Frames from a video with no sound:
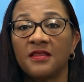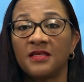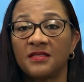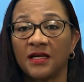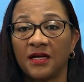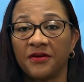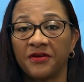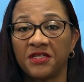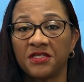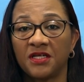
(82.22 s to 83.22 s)
This
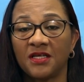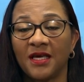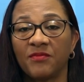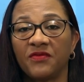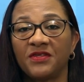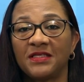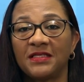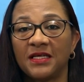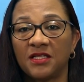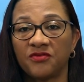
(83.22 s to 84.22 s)
declaration came with
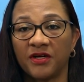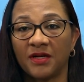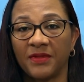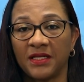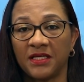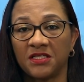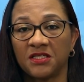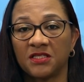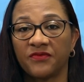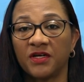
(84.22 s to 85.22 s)
detailed
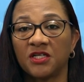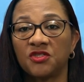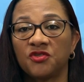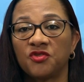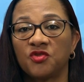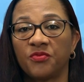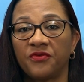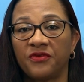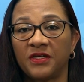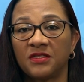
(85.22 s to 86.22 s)
recommendations for countries to
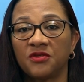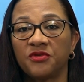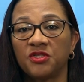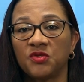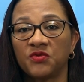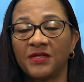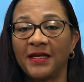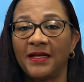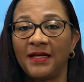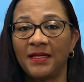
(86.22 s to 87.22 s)
prevent, reduce,
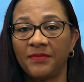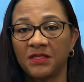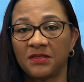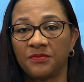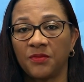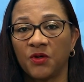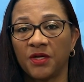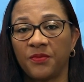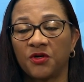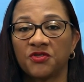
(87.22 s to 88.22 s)
and limit
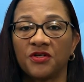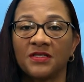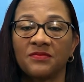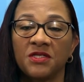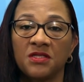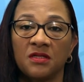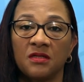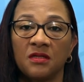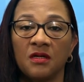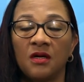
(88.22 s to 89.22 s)
monkeypox transmission.
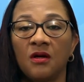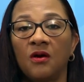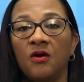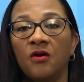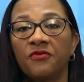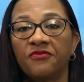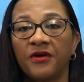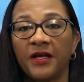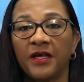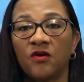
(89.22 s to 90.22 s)
On
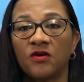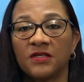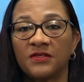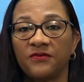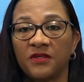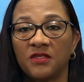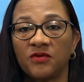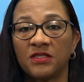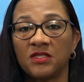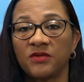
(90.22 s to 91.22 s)
Friday, August fifth,
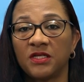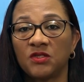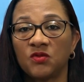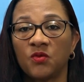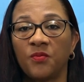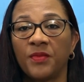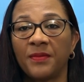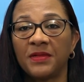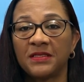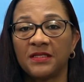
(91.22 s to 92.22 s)
twenty twenty-two,
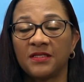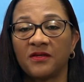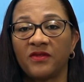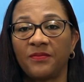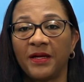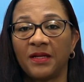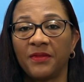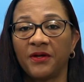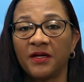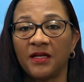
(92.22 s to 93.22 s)
member states of the Pan
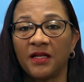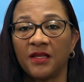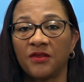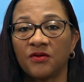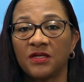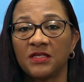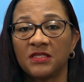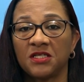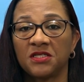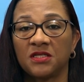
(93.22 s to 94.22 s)
American Health
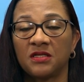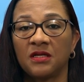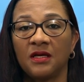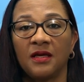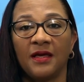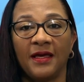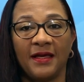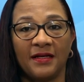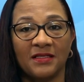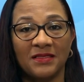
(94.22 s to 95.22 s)
Organization
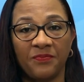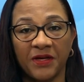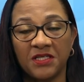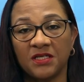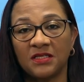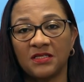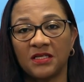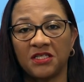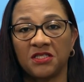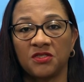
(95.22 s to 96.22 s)
held a special
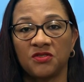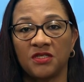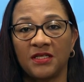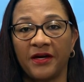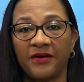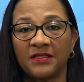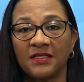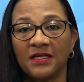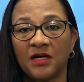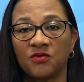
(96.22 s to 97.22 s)
session to the
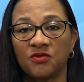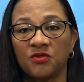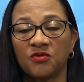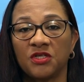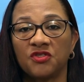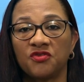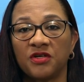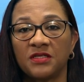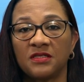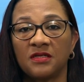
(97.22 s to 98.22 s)
Directing Council to
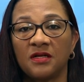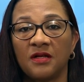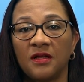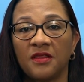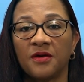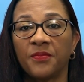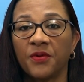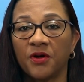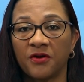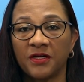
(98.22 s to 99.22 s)
address the
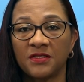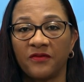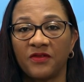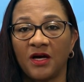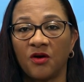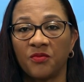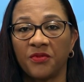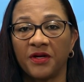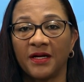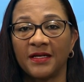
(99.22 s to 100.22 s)
progress of the
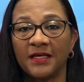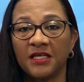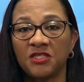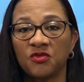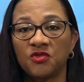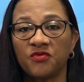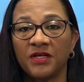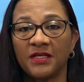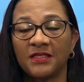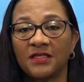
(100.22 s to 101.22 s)
outbreak and issues
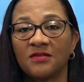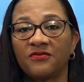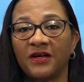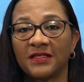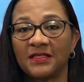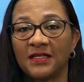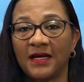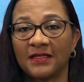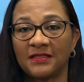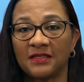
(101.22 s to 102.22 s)
related to vaccine
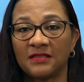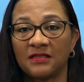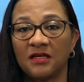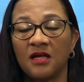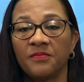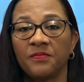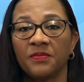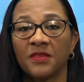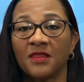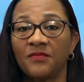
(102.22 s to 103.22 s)
access.
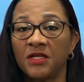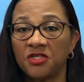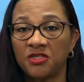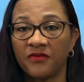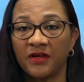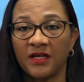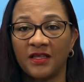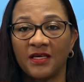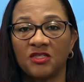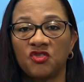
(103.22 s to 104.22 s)
The Ministry of
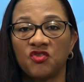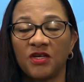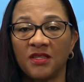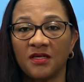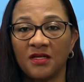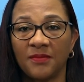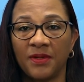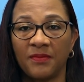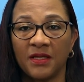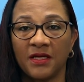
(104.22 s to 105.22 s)
Health has strengthened the
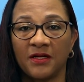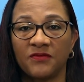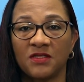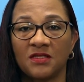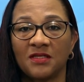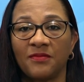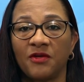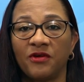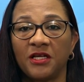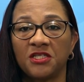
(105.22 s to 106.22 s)
public health system in
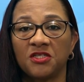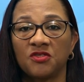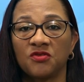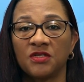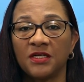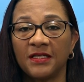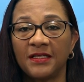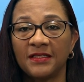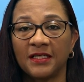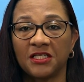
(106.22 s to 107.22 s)
relation to early
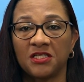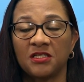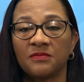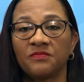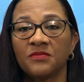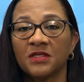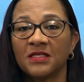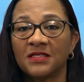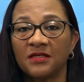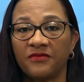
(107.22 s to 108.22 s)
detection,
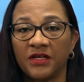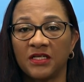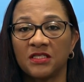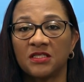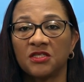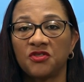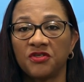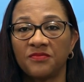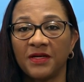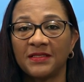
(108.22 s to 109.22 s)
surveillance,
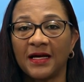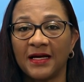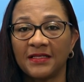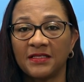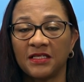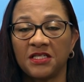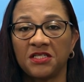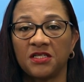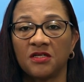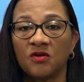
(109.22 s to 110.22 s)
treatment,
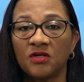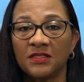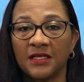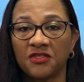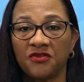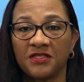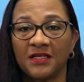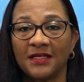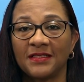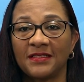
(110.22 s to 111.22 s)
isolation, contact
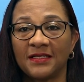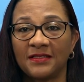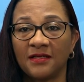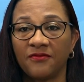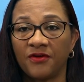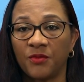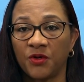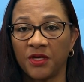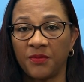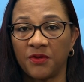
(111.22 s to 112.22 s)
tracing, and testing for
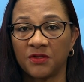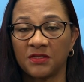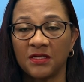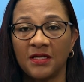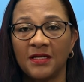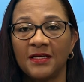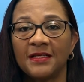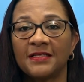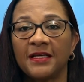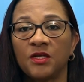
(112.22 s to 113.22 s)
monkeypox.
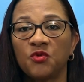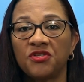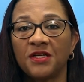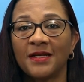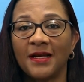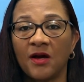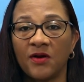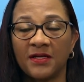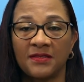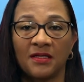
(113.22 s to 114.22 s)
Saint Lucia now
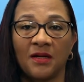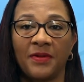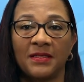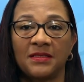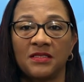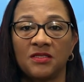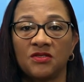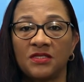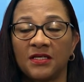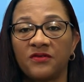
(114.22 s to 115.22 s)
has the capacity to
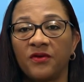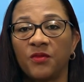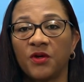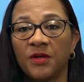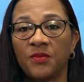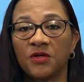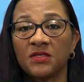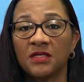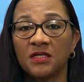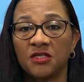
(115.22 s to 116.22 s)
test for monkeypox
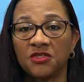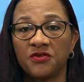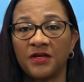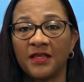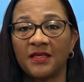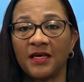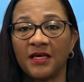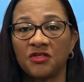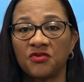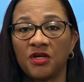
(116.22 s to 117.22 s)
in country at the
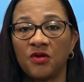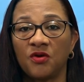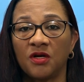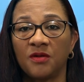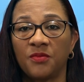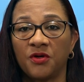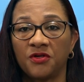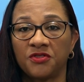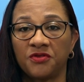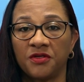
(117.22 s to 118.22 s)
Ezra Long
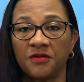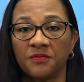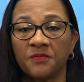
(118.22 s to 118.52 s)
Laboratory.